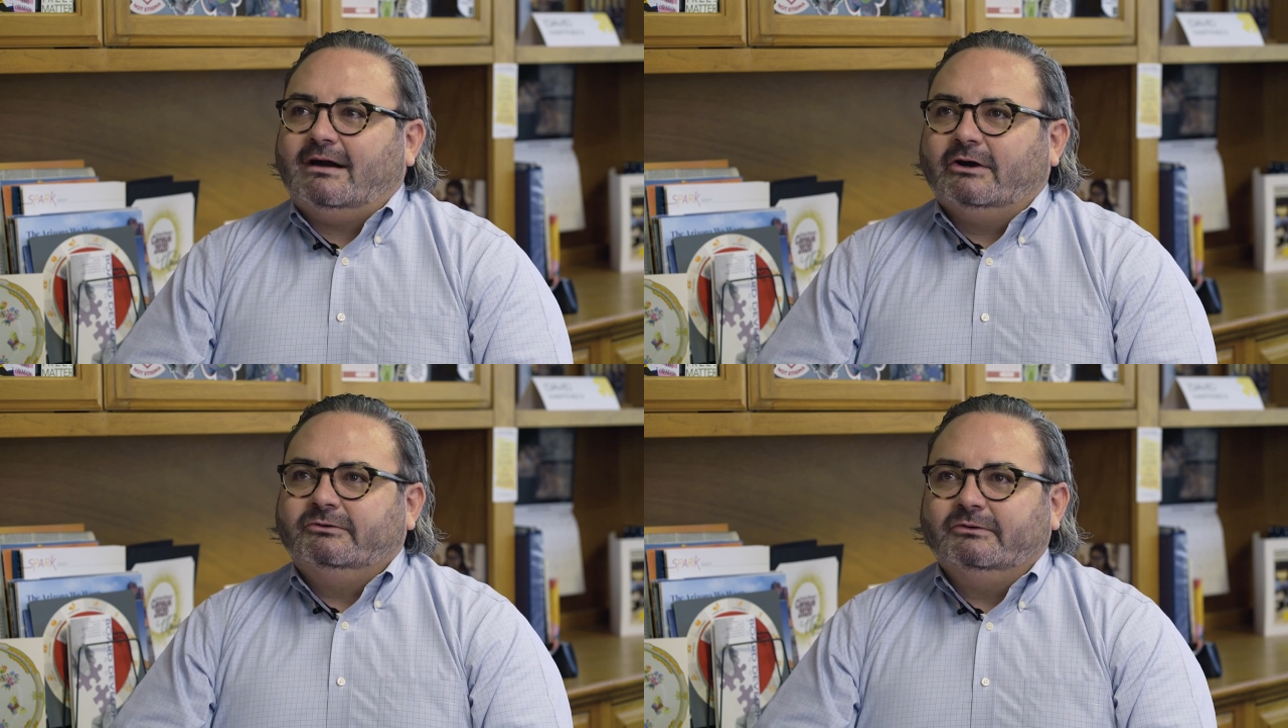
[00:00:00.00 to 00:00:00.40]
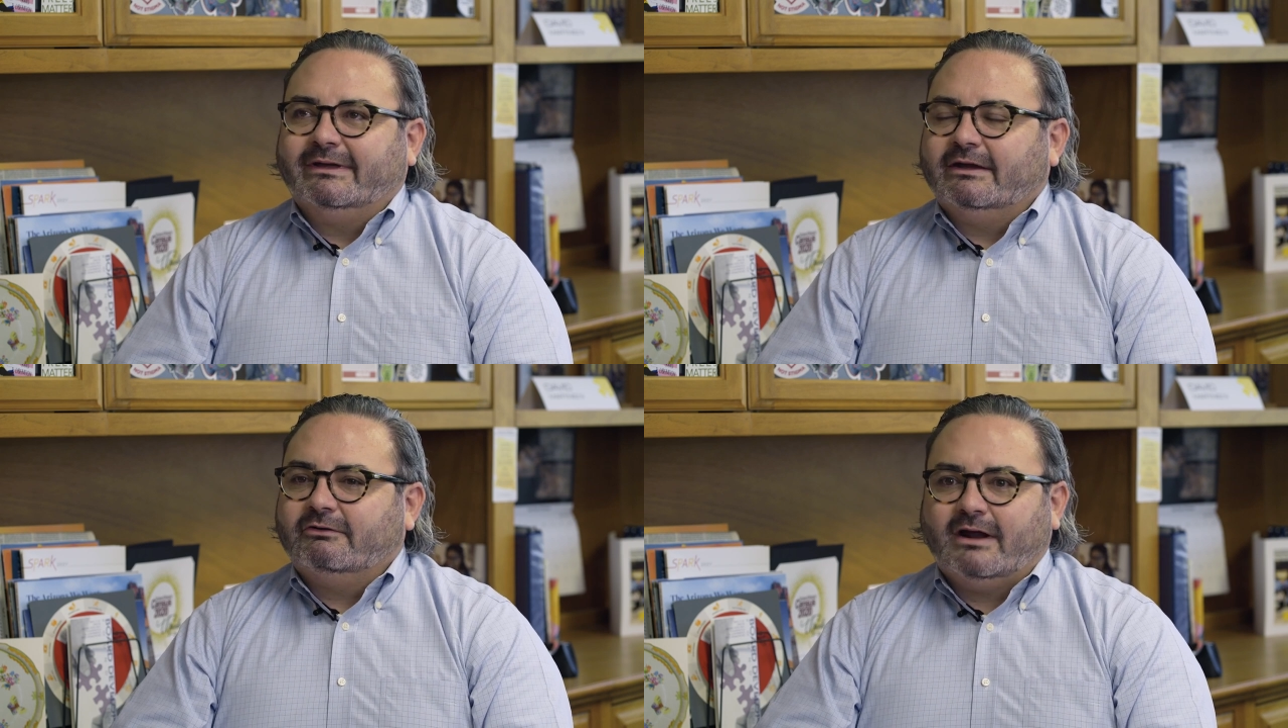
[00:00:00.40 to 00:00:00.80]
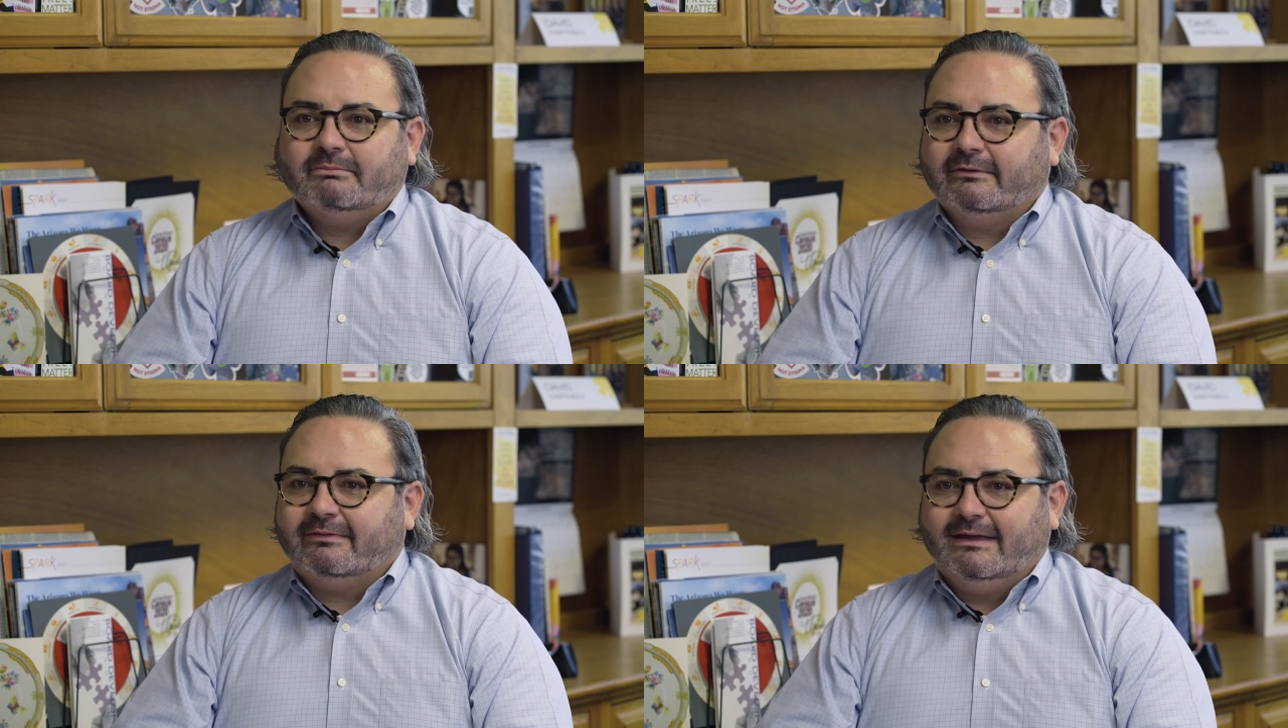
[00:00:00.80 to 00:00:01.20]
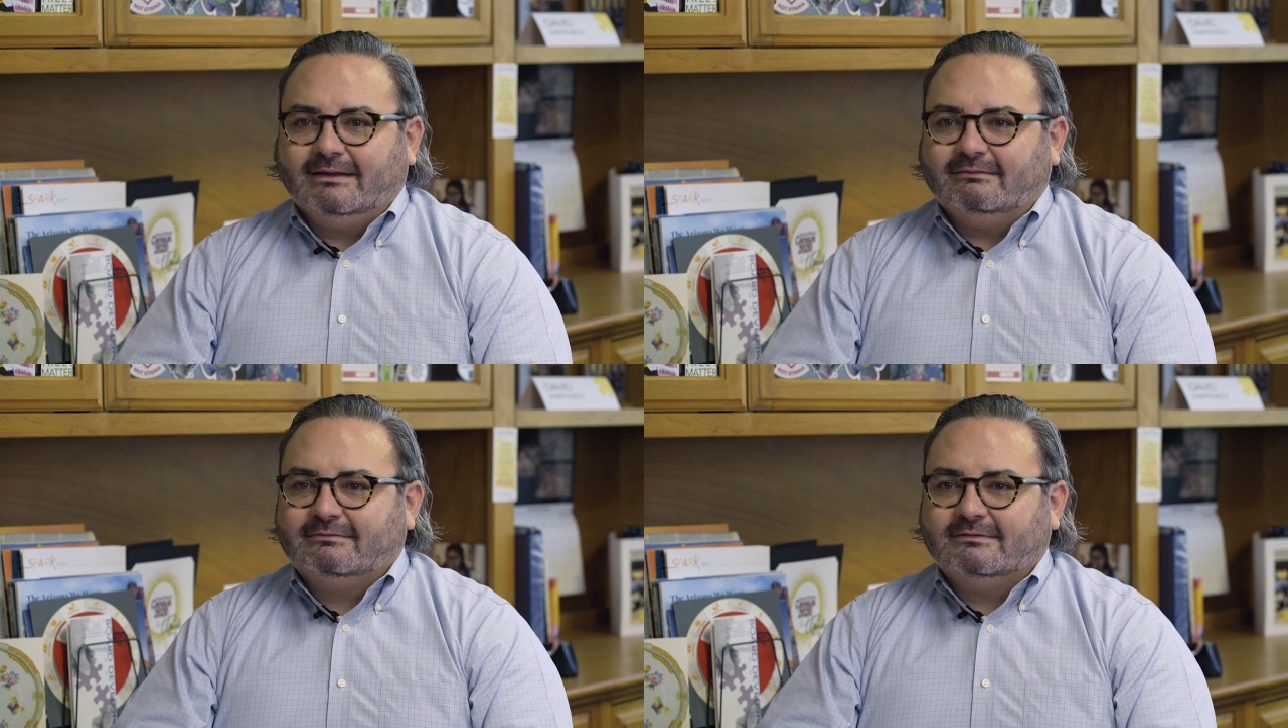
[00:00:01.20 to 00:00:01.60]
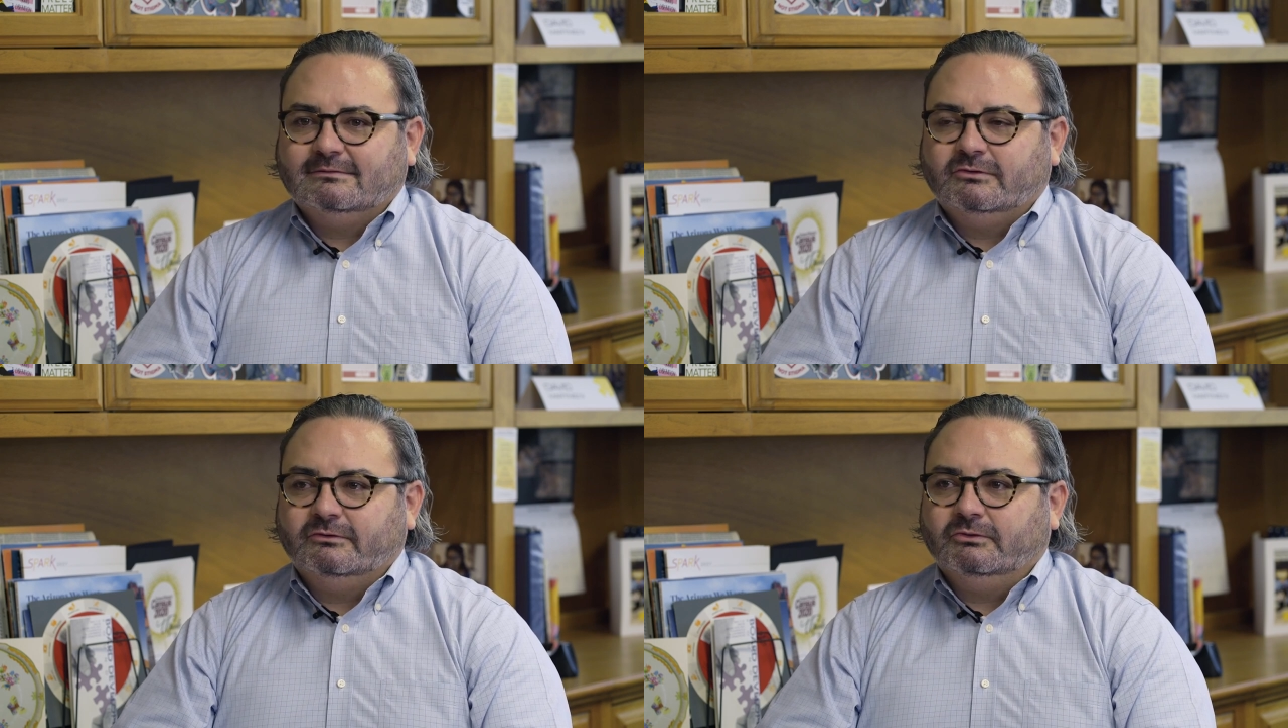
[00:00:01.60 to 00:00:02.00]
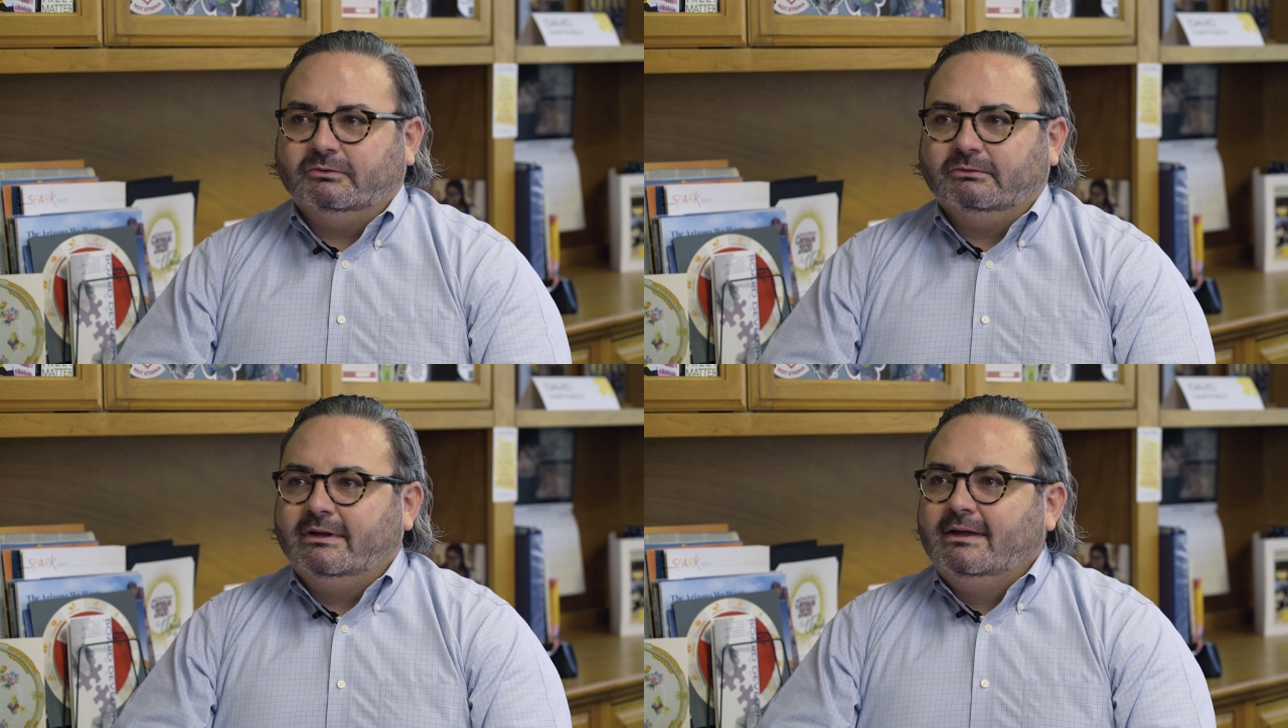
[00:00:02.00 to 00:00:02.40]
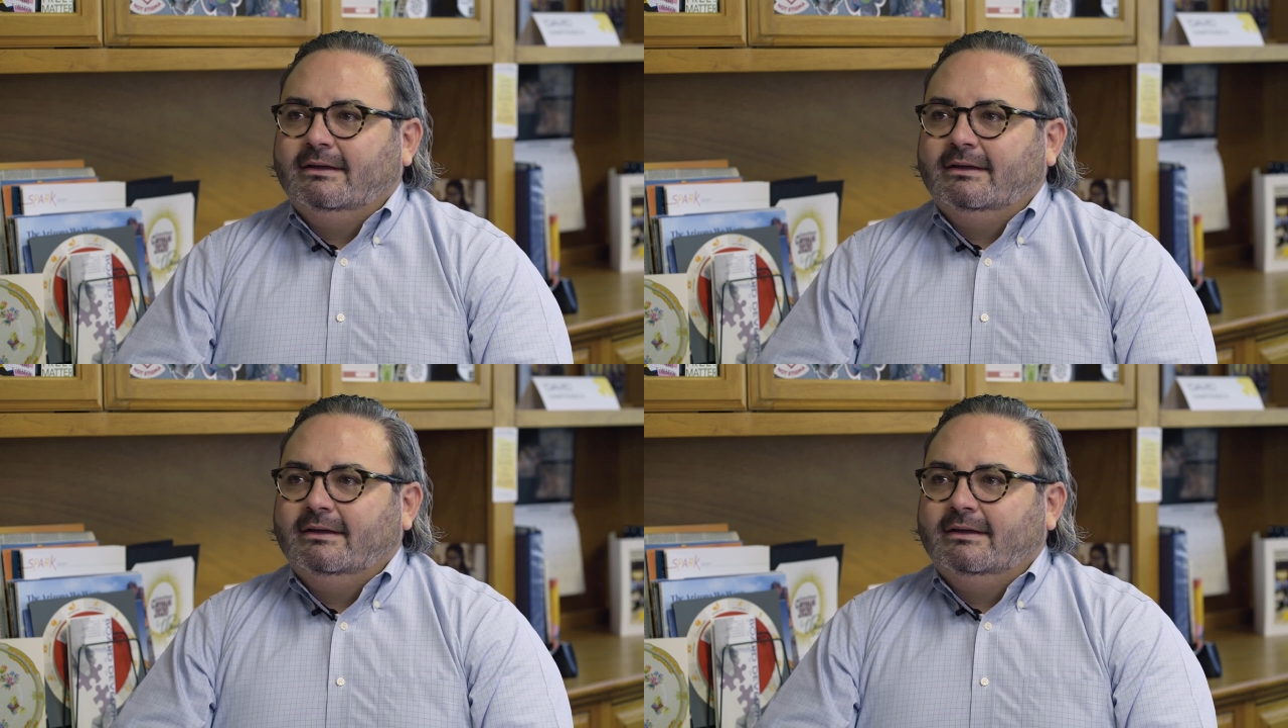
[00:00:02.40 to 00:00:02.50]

are doing incredible things to